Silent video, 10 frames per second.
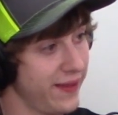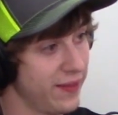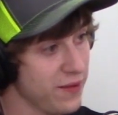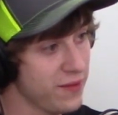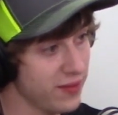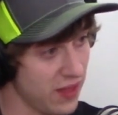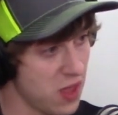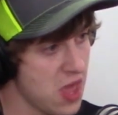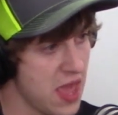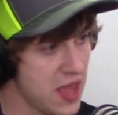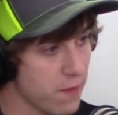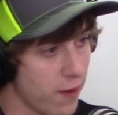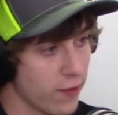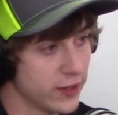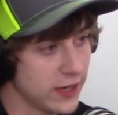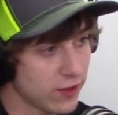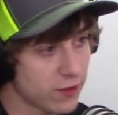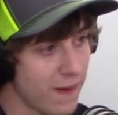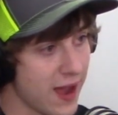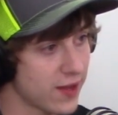Like they're, he could probably reach out,
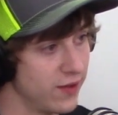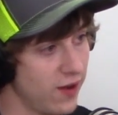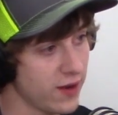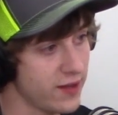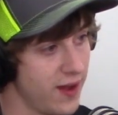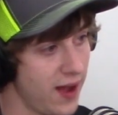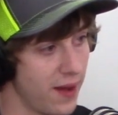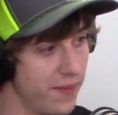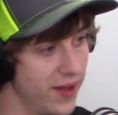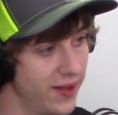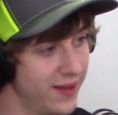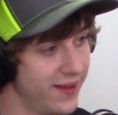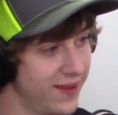smack you, knock you out. I bet.